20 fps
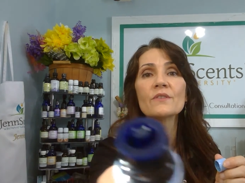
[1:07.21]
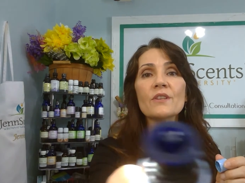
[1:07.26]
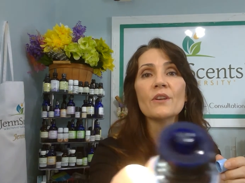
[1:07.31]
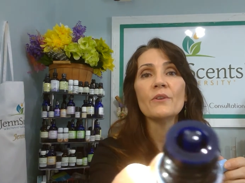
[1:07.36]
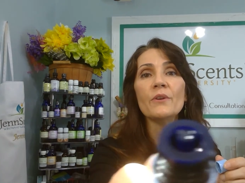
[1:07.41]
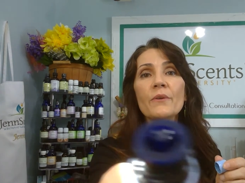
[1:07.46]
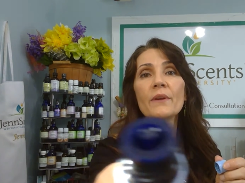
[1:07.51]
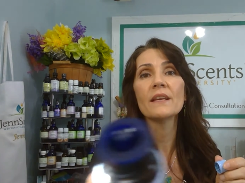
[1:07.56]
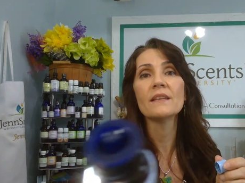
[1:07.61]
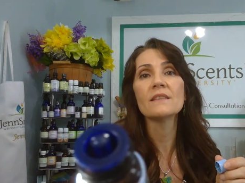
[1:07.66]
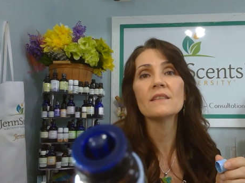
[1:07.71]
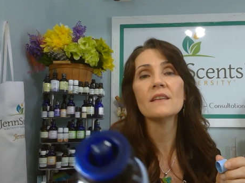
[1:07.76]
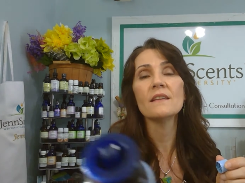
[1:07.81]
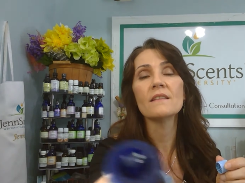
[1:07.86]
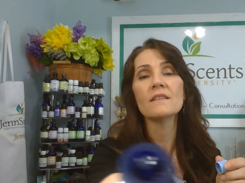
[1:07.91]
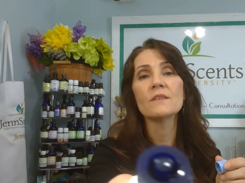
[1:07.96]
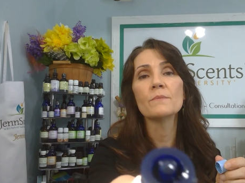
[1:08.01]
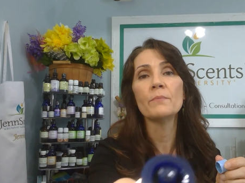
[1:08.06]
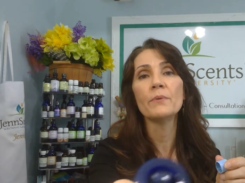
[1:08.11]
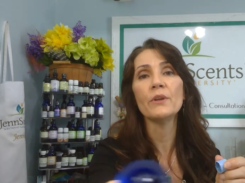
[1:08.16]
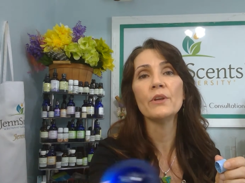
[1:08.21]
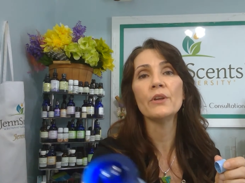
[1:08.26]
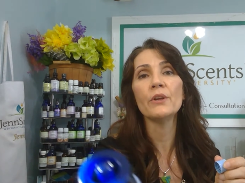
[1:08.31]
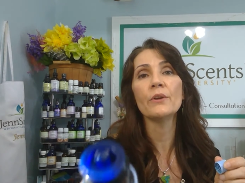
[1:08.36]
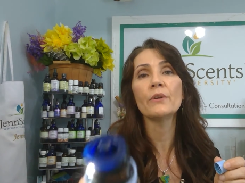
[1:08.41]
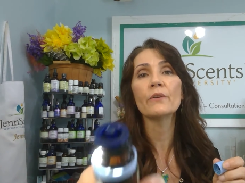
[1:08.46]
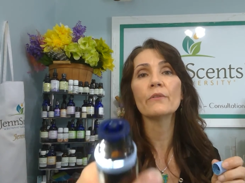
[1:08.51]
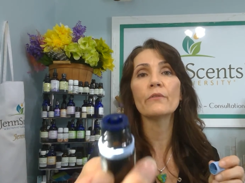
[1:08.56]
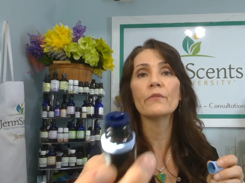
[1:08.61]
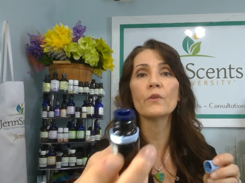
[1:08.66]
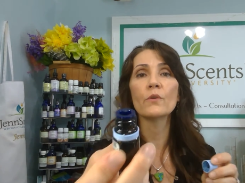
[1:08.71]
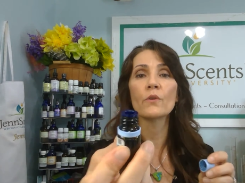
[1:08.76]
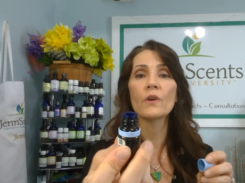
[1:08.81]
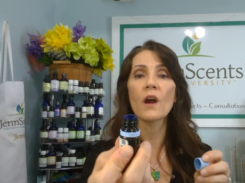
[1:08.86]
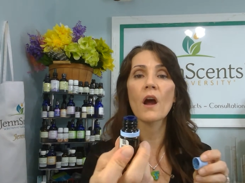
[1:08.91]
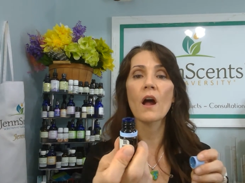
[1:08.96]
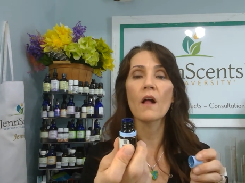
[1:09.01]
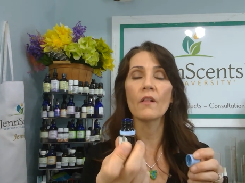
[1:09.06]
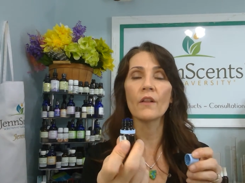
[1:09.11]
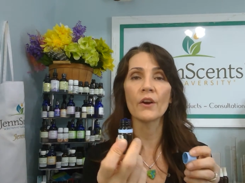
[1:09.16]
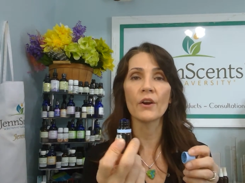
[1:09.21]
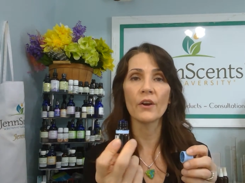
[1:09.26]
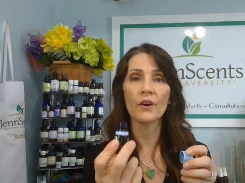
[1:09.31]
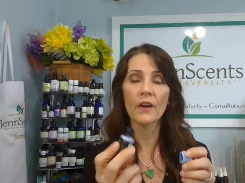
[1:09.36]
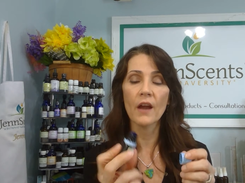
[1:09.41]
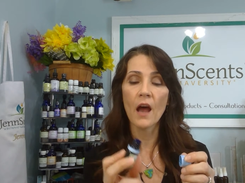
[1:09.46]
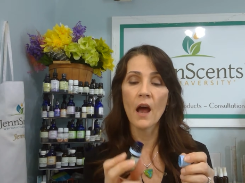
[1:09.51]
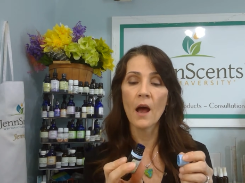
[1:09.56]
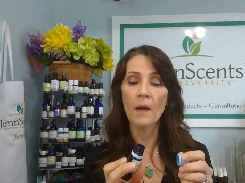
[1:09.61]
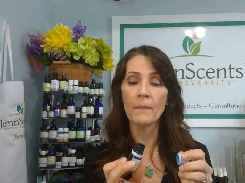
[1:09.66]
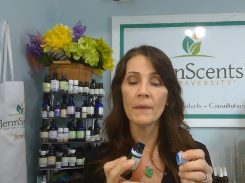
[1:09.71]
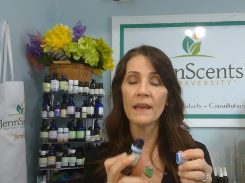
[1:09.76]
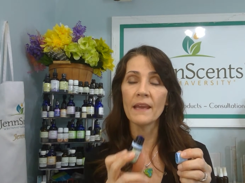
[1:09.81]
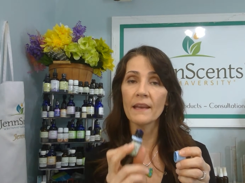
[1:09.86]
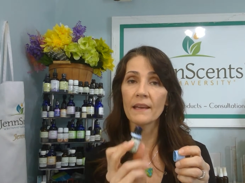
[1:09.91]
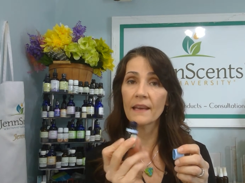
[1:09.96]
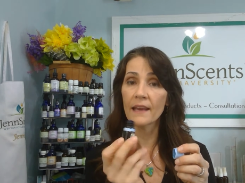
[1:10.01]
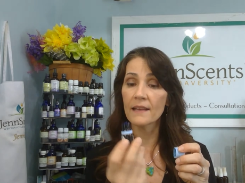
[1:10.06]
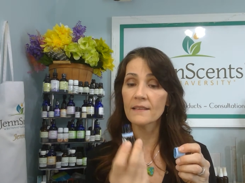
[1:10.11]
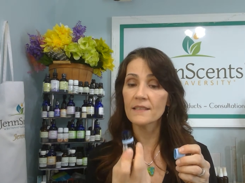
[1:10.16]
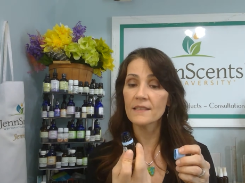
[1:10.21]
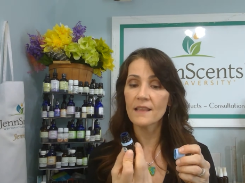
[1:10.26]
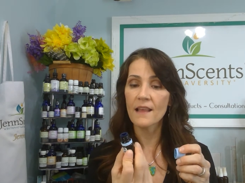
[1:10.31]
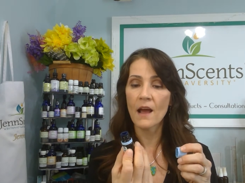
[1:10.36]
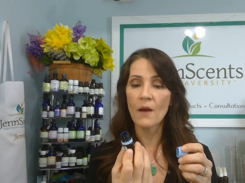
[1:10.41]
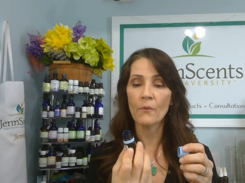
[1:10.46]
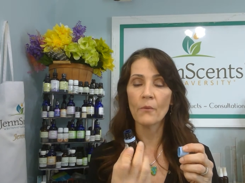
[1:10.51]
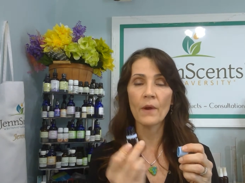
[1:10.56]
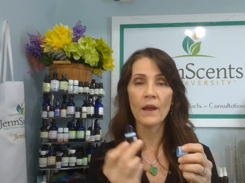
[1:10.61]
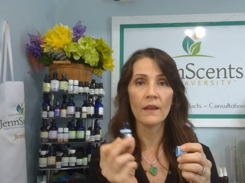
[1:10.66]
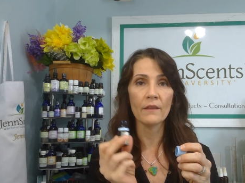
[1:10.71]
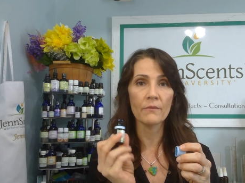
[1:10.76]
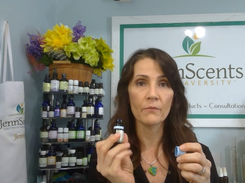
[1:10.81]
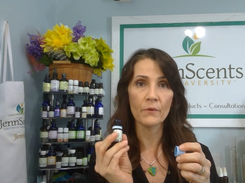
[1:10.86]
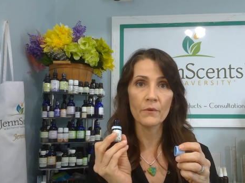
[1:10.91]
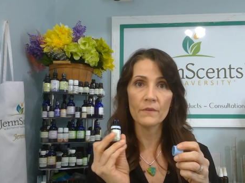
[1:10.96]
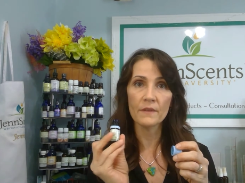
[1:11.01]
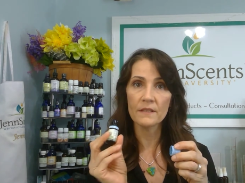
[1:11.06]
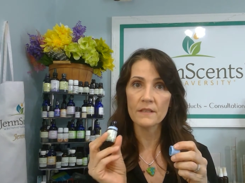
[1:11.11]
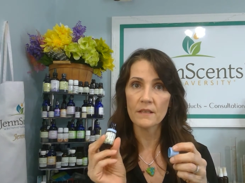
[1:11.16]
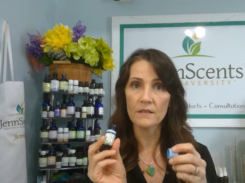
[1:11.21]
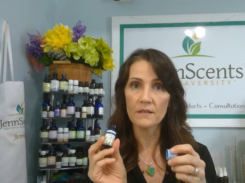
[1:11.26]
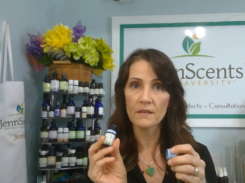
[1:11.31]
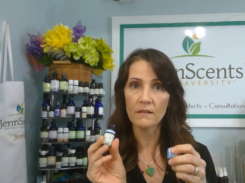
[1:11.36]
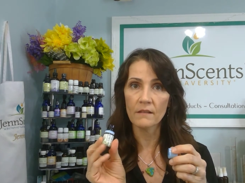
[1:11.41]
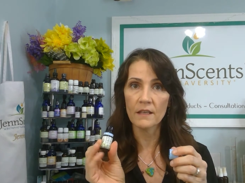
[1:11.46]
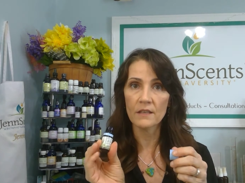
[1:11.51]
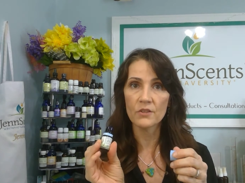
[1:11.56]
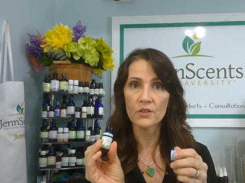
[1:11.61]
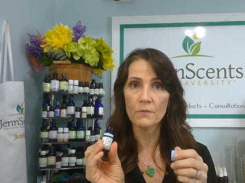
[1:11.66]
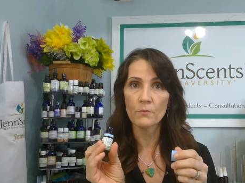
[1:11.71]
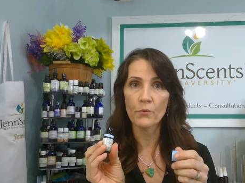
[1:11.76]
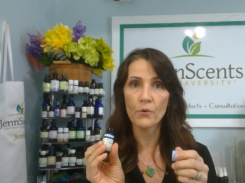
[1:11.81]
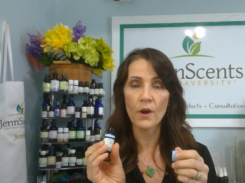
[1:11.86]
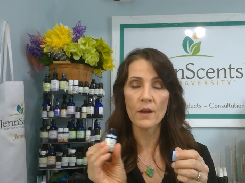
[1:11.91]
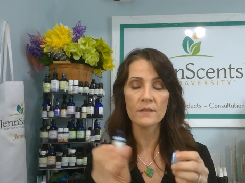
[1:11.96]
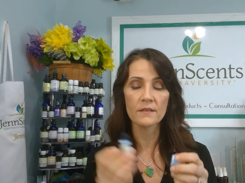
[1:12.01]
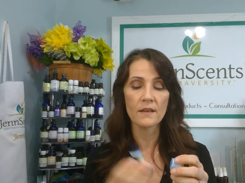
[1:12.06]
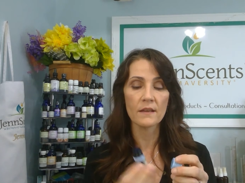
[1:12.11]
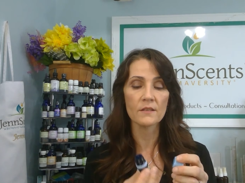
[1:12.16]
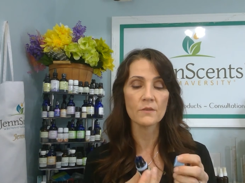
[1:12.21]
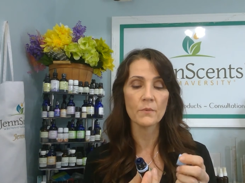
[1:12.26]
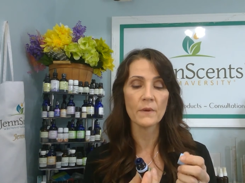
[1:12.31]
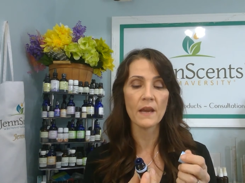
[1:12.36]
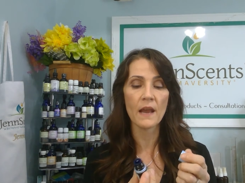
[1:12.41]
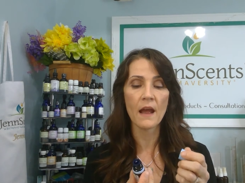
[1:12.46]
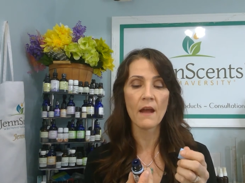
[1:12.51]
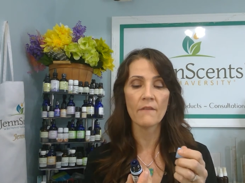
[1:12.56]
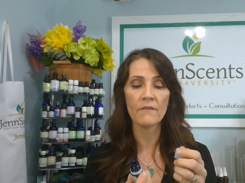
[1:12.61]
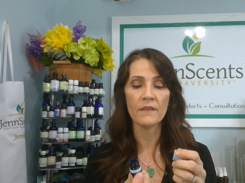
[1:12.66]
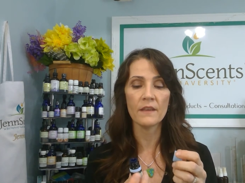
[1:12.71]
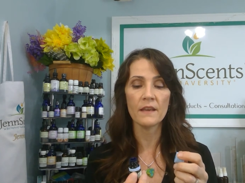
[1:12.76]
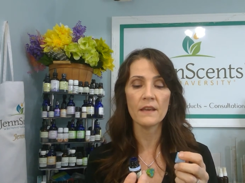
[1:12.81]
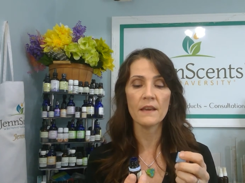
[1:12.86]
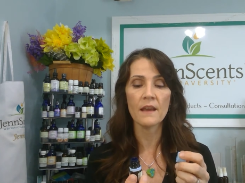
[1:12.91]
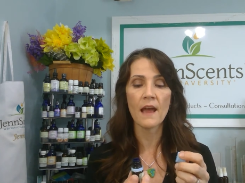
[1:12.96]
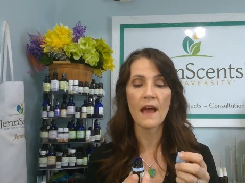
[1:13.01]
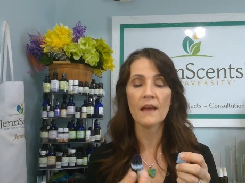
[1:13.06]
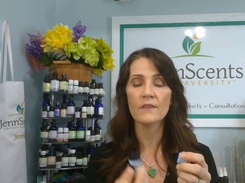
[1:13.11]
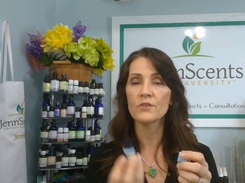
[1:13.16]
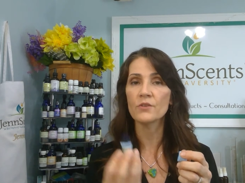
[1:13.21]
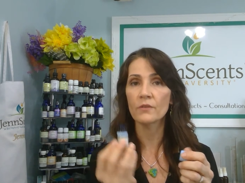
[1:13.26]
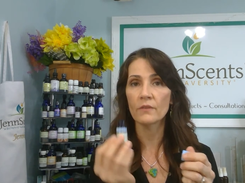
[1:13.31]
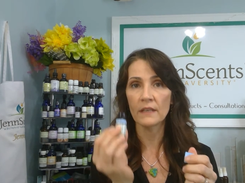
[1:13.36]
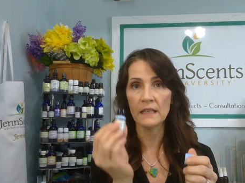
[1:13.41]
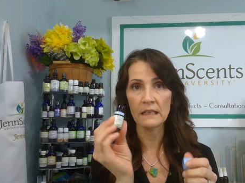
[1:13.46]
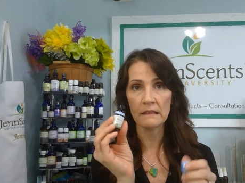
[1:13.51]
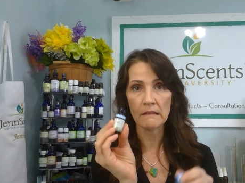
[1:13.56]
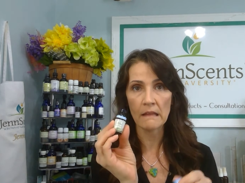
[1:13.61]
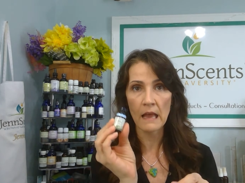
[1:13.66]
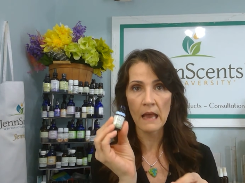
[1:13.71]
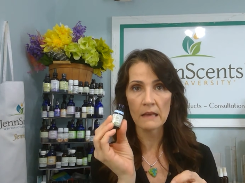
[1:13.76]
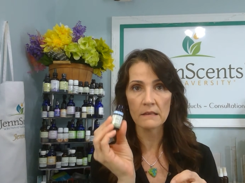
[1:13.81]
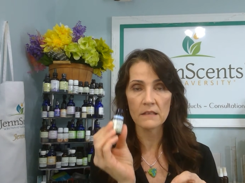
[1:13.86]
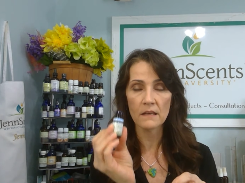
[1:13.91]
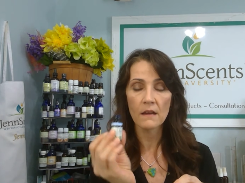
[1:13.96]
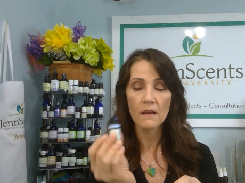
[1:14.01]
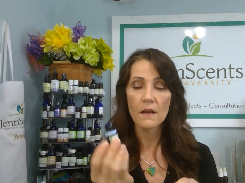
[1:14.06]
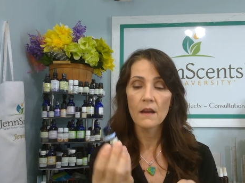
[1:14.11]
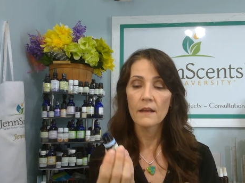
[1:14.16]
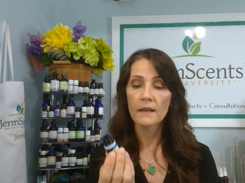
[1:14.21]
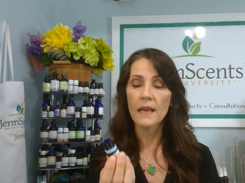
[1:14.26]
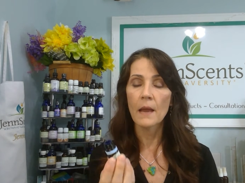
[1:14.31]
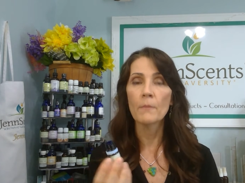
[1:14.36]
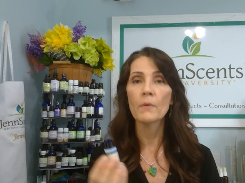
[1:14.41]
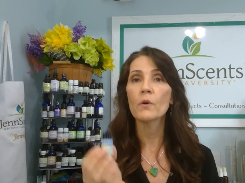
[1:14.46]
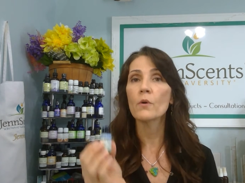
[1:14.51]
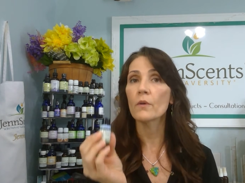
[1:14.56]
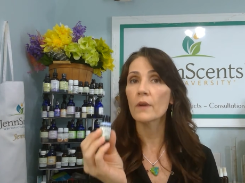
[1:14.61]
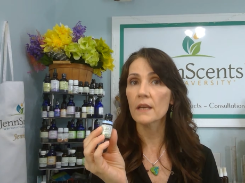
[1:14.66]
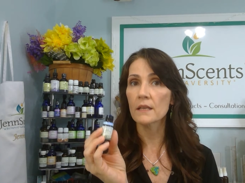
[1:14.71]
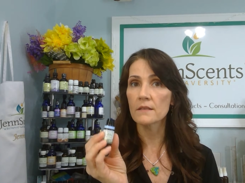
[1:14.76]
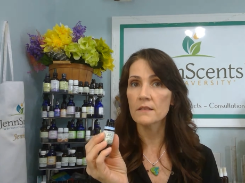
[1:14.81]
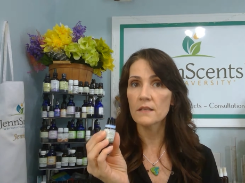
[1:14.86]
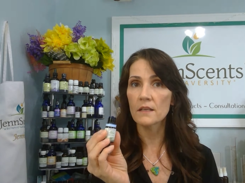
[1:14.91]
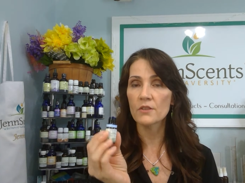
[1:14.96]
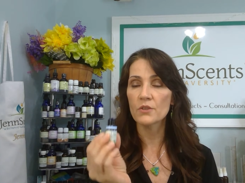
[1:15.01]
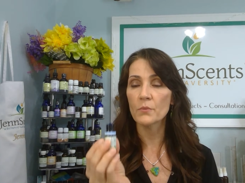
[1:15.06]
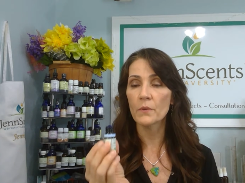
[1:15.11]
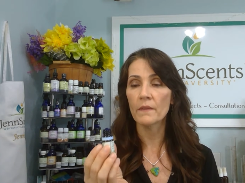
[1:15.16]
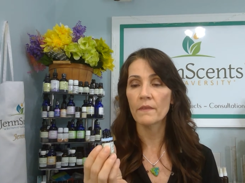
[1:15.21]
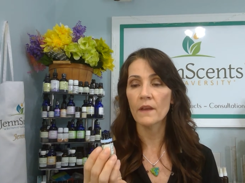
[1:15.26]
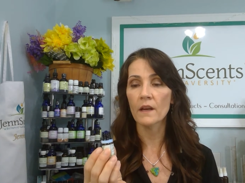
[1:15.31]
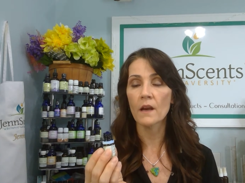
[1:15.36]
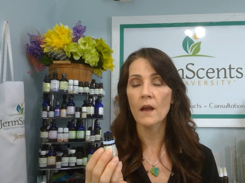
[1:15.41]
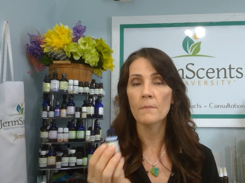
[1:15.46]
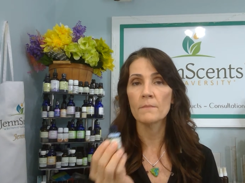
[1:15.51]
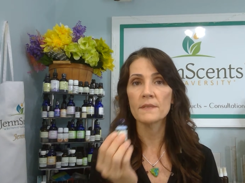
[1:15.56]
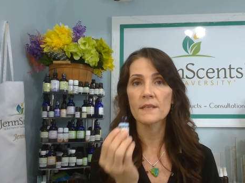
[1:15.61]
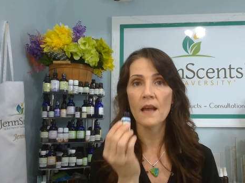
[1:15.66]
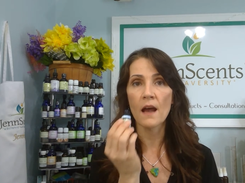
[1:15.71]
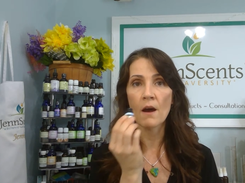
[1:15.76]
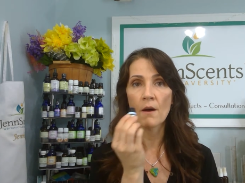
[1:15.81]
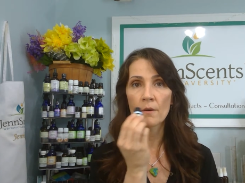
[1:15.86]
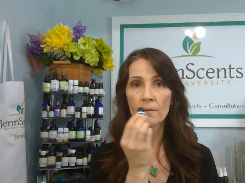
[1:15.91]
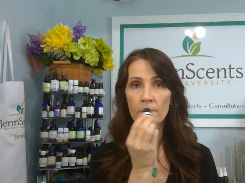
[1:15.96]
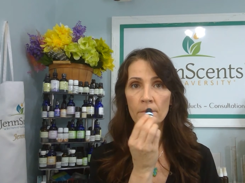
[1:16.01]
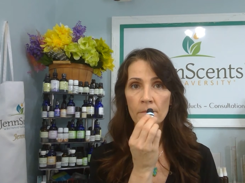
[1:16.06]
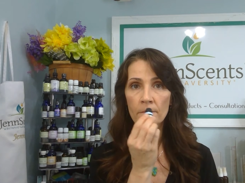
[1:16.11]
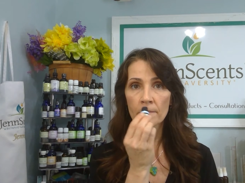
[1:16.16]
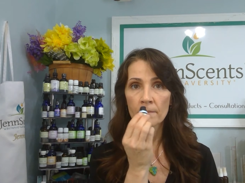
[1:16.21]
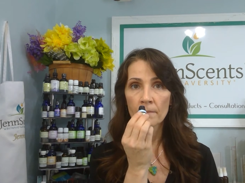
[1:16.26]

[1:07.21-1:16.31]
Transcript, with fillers: So you can see this beautiful color. Um, it gets that way through the distillation process. We have the azulene, that chemical constituent that comes out.